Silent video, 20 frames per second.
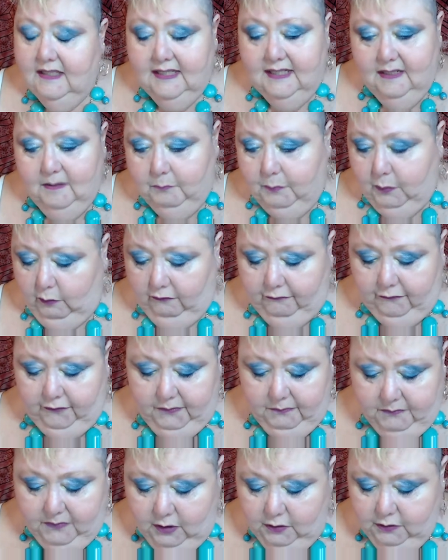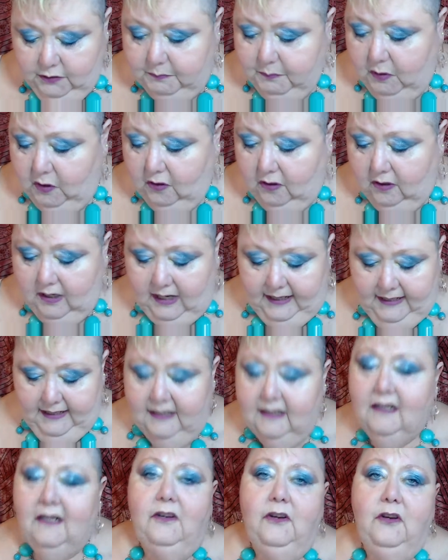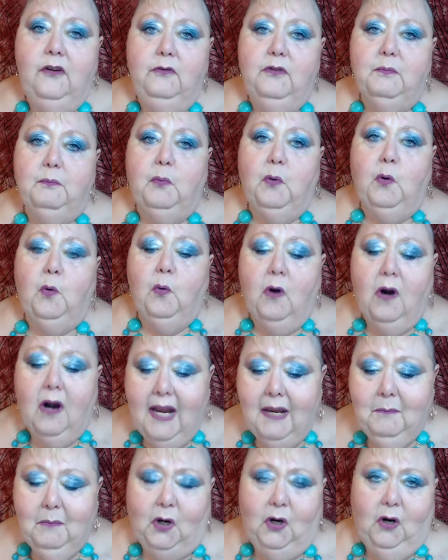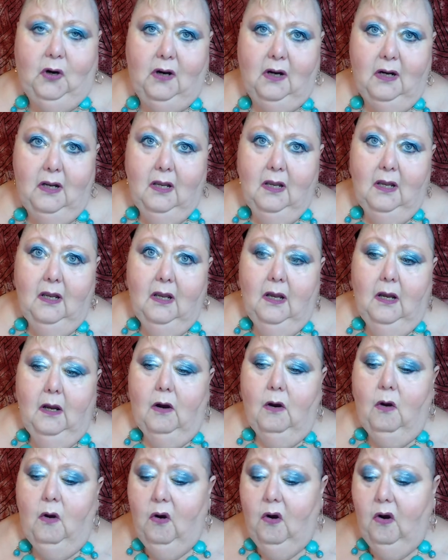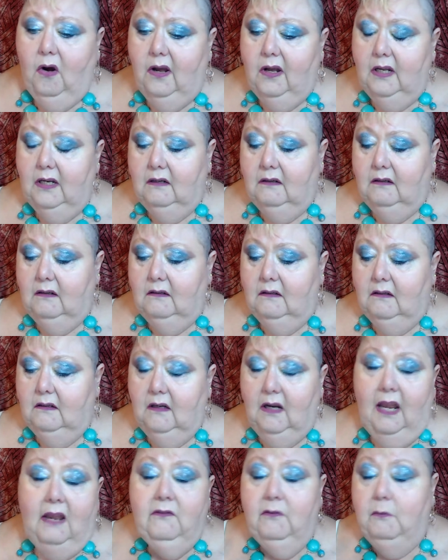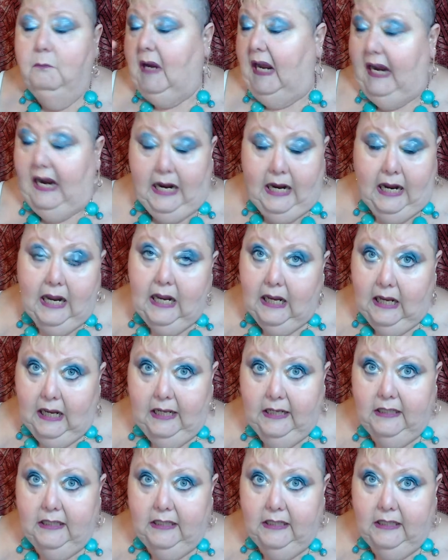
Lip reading: For the most part, I didn't use primer on even my eyes.